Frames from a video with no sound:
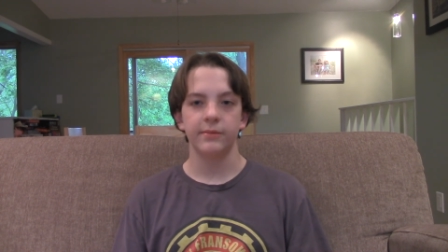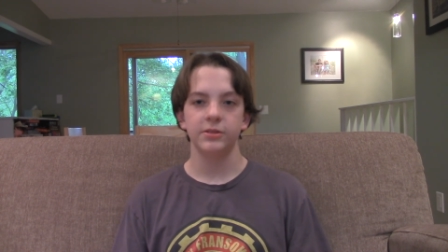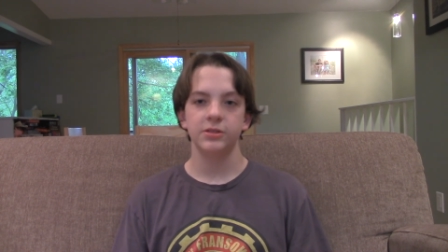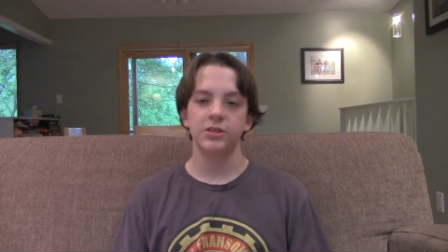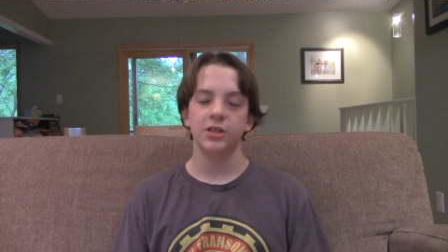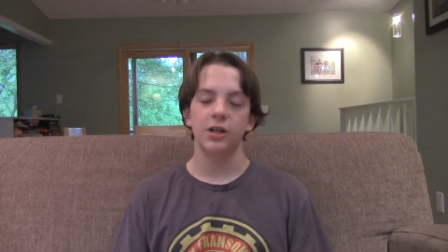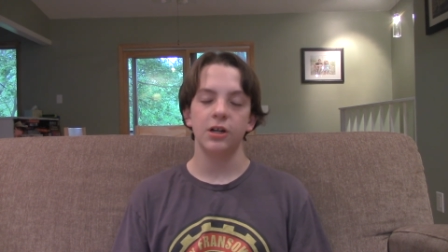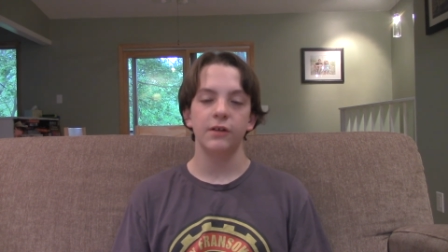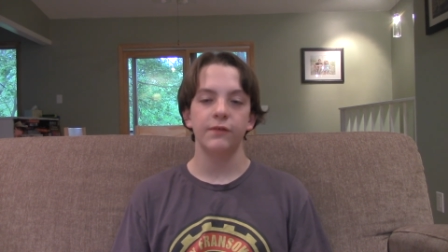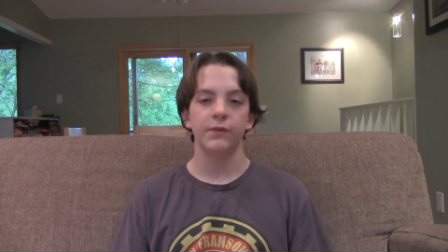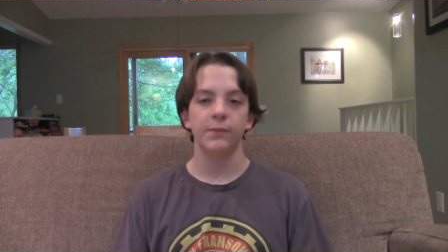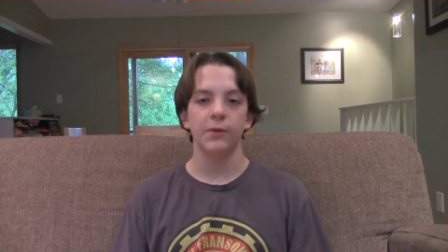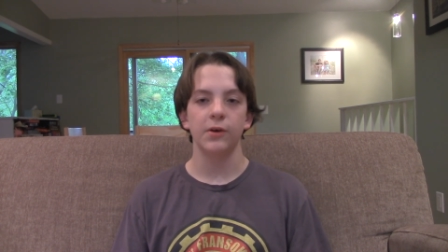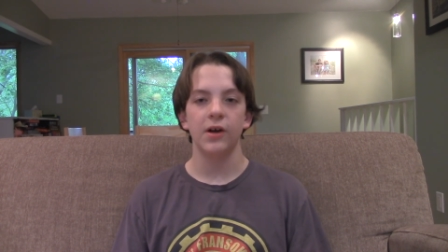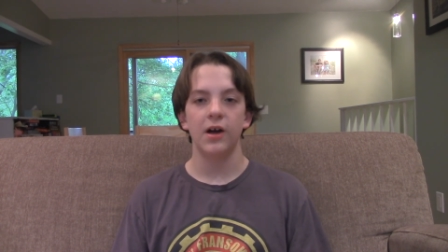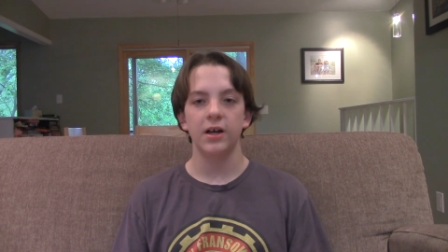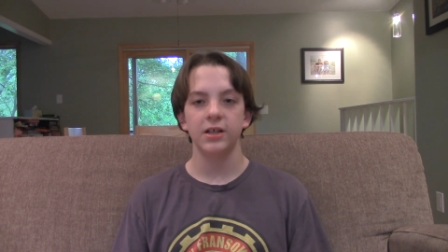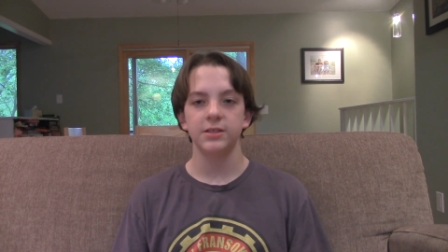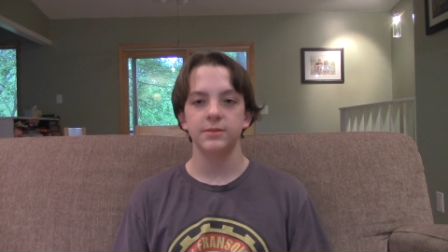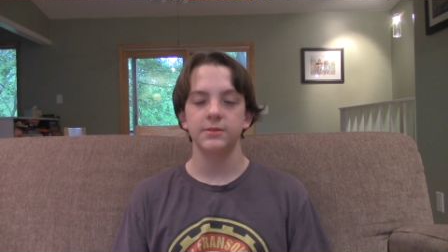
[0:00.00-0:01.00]
to the channel for more
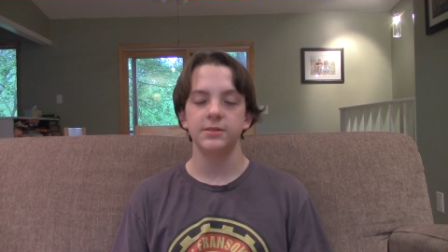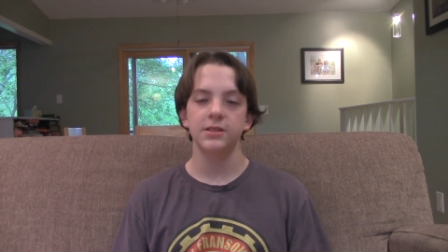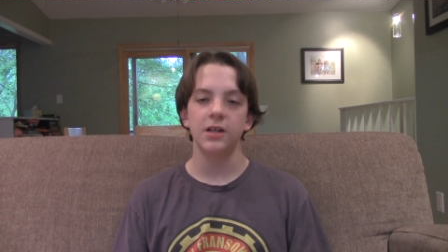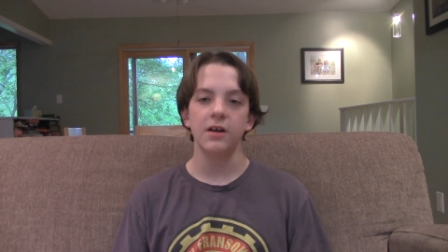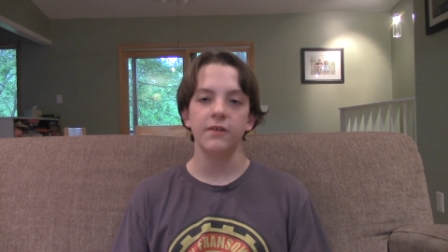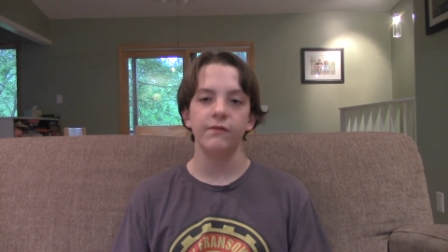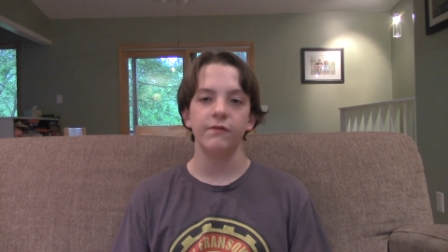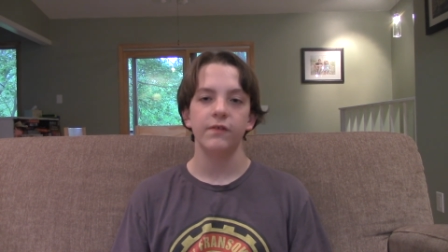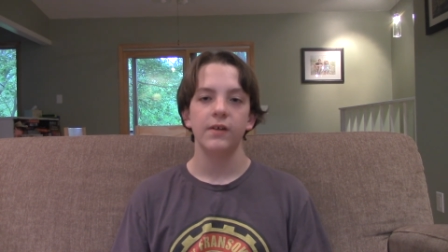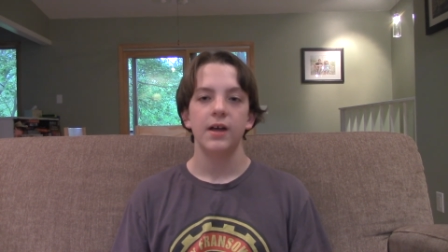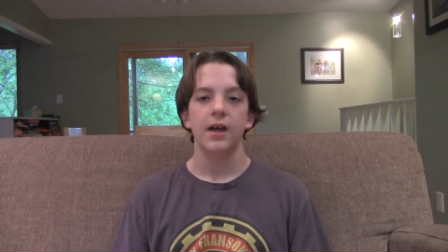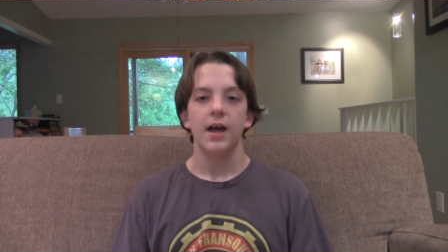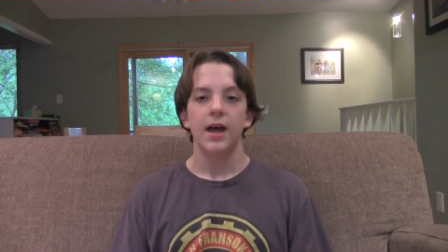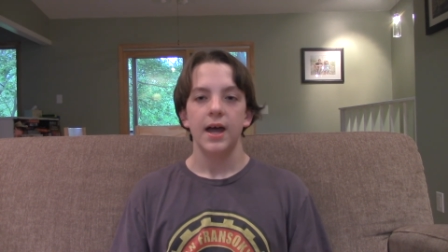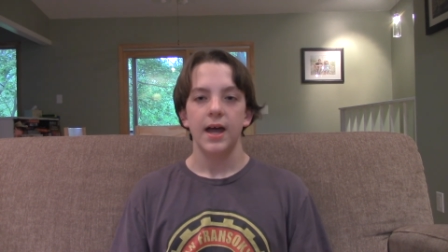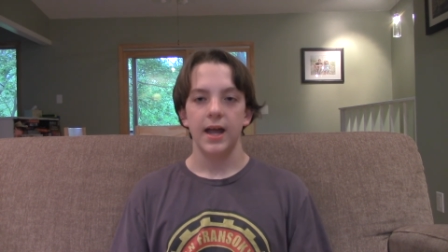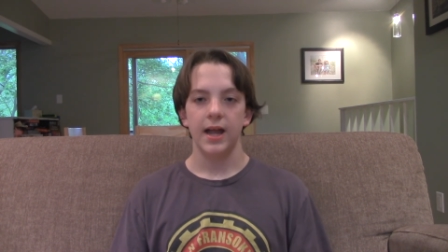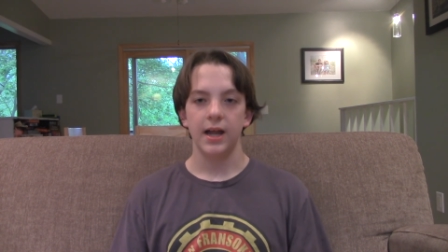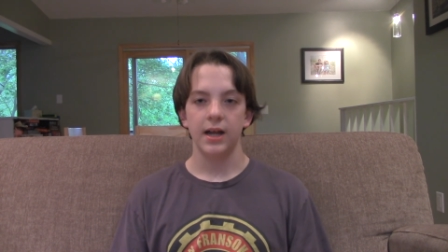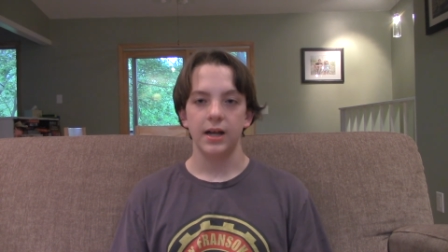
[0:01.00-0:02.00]
awesome stuff,
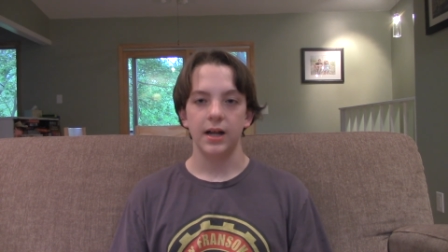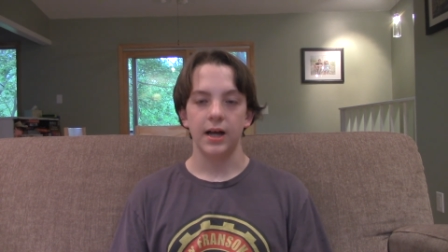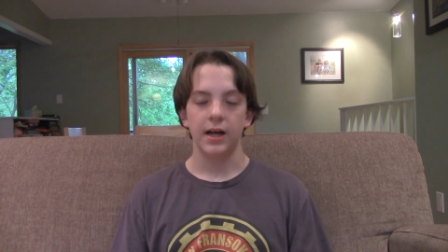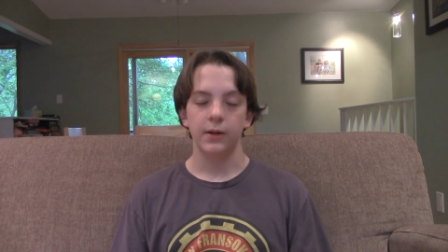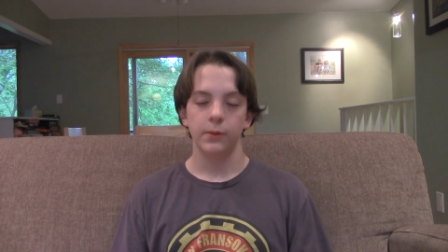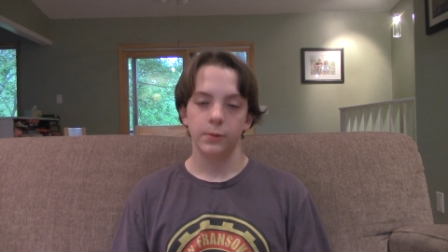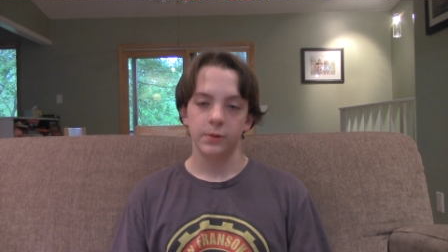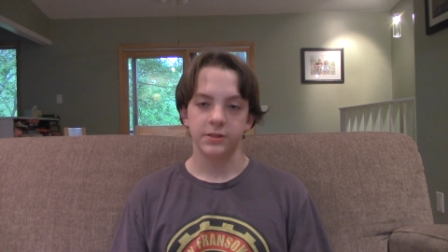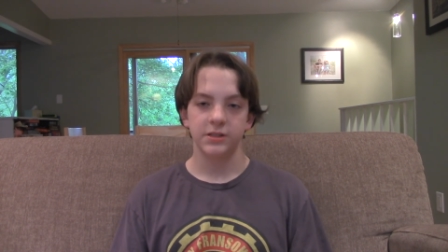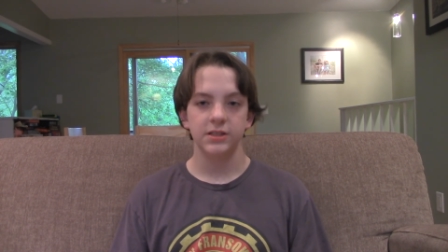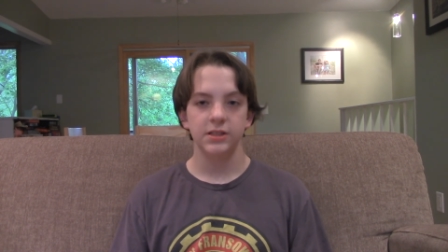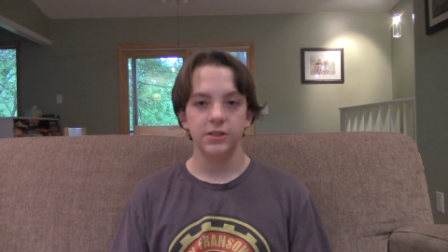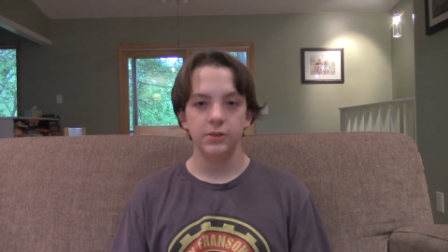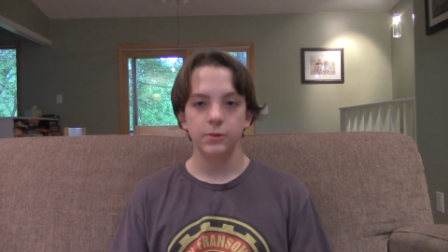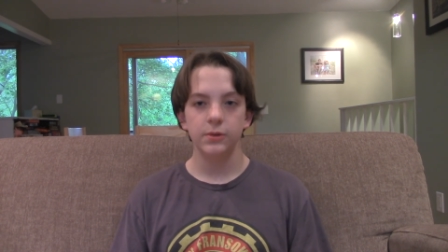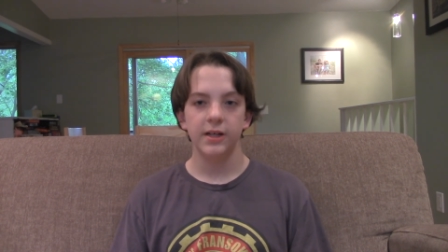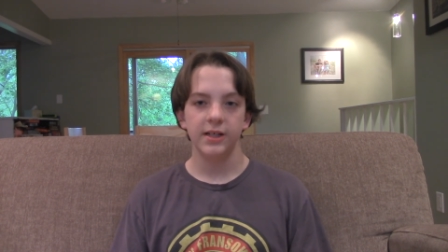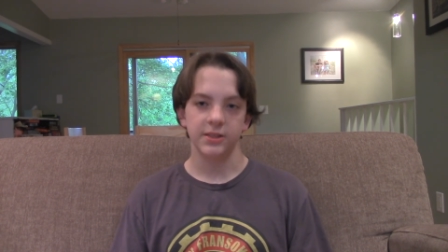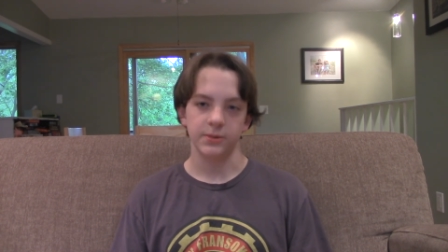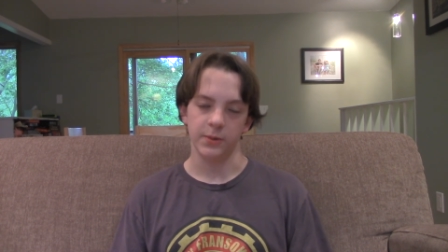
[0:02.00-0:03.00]
and I will see
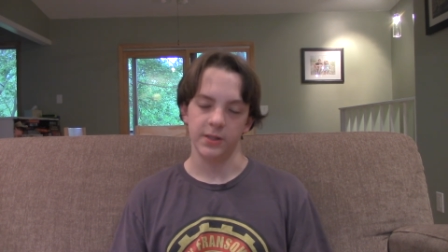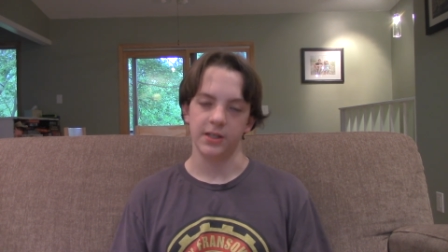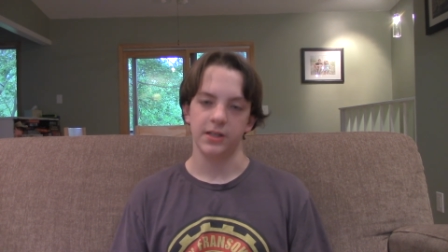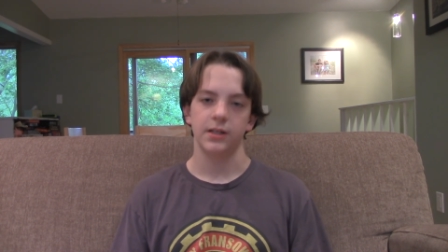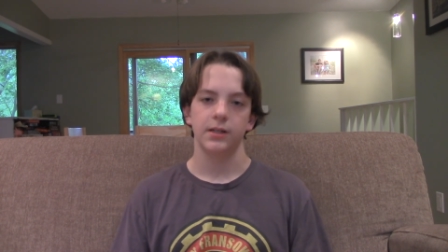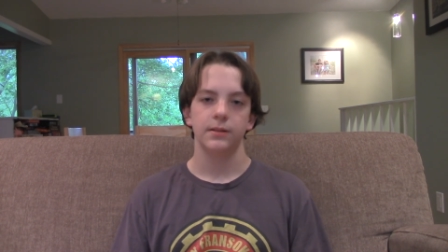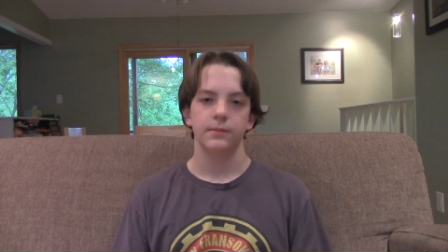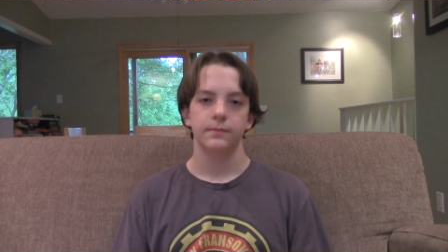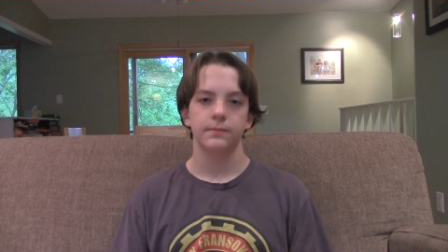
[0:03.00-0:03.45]
you next week.